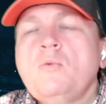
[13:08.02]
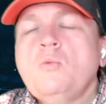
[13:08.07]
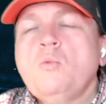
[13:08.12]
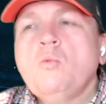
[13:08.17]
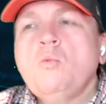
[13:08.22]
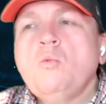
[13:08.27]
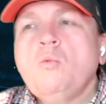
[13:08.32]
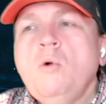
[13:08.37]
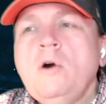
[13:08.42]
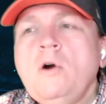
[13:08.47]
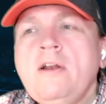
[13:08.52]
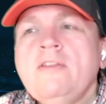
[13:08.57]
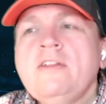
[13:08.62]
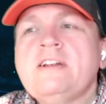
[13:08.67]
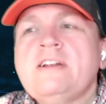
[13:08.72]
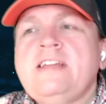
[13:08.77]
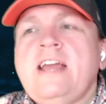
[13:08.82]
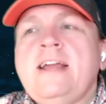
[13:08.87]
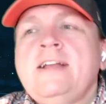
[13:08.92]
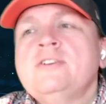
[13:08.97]
what are the
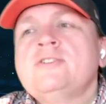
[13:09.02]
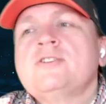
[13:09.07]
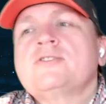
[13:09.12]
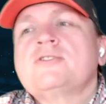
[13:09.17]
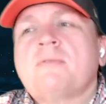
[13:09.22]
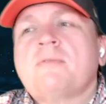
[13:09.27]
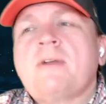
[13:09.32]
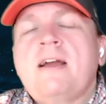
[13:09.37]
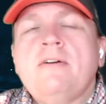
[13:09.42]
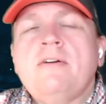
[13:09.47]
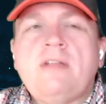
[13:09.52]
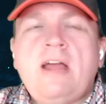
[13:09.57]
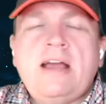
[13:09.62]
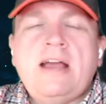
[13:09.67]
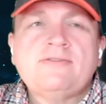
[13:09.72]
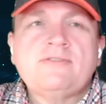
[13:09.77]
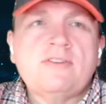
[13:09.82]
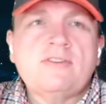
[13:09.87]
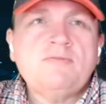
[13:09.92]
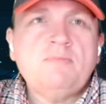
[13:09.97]
dangers around
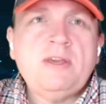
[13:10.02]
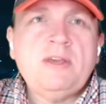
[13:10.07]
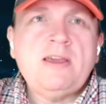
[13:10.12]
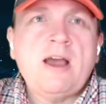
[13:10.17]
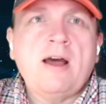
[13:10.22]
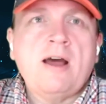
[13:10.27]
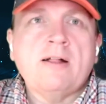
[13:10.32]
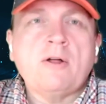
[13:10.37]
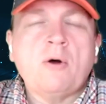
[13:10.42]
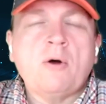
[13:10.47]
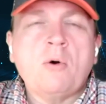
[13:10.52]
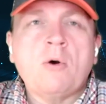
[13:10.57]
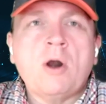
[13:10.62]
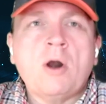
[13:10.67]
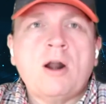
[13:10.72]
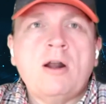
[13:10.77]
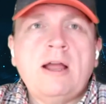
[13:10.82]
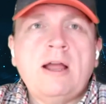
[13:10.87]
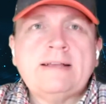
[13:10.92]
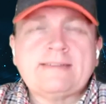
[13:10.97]
SSPL,
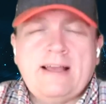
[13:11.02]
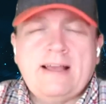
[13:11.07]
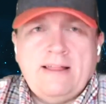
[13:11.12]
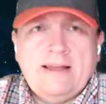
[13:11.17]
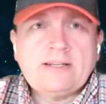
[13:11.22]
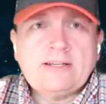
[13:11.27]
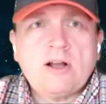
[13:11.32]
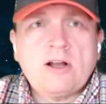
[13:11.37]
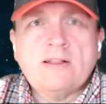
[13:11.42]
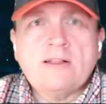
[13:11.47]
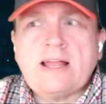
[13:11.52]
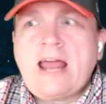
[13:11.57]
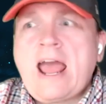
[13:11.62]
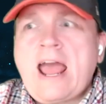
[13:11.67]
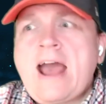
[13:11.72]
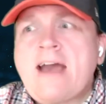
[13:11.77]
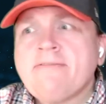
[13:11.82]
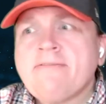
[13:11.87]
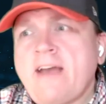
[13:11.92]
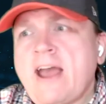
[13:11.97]
or as I like to call it,
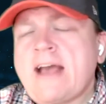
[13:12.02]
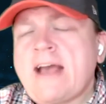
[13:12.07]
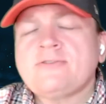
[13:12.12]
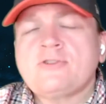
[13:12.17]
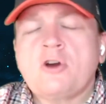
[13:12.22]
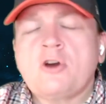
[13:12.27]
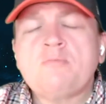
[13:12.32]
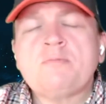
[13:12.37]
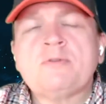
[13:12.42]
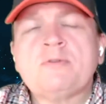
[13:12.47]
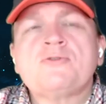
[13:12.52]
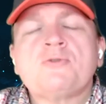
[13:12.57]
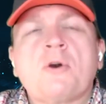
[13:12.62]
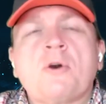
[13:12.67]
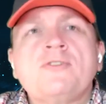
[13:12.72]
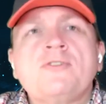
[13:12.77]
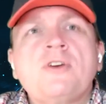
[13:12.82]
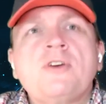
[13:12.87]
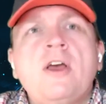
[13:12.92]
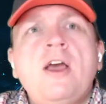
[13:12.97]
half-assed open
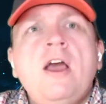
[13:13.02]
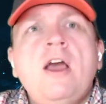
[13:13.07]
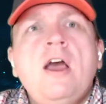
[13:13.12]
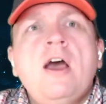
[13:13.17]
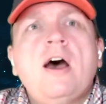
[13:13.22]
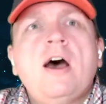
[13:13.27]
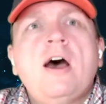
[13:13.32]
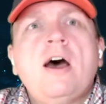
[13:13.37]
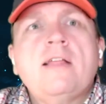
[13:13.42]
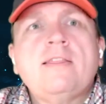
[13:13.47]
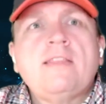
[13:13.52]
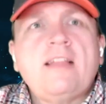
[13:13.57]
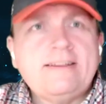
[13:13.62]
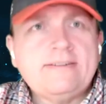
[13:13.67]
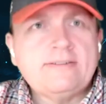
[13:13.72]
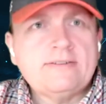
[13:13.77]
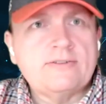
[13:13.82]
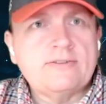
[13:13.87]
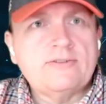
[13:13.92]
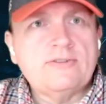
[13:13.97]
source
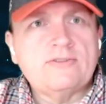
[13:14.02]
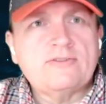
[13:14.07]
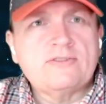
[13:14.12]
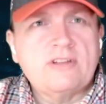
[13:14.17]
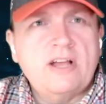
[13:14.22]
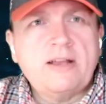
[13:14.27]
licenses?